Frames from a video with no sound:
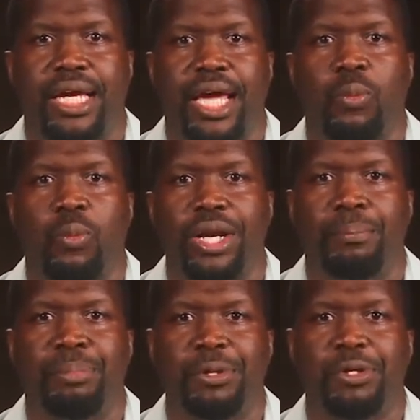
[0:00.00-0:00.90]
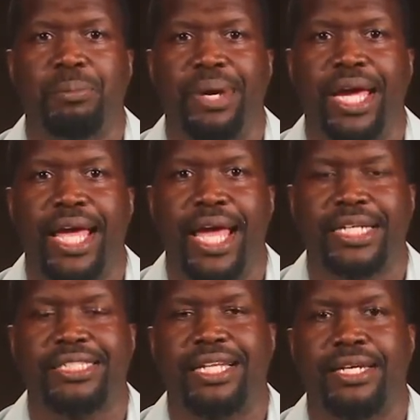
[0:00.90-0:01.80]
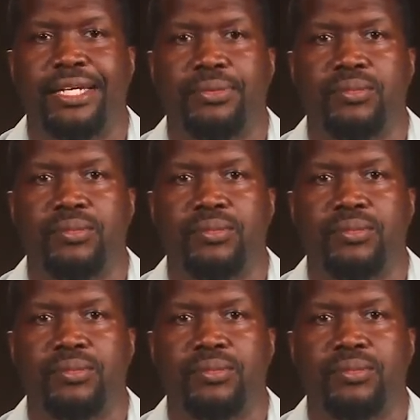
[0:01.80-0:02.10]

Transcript: and what a biblical man acts like.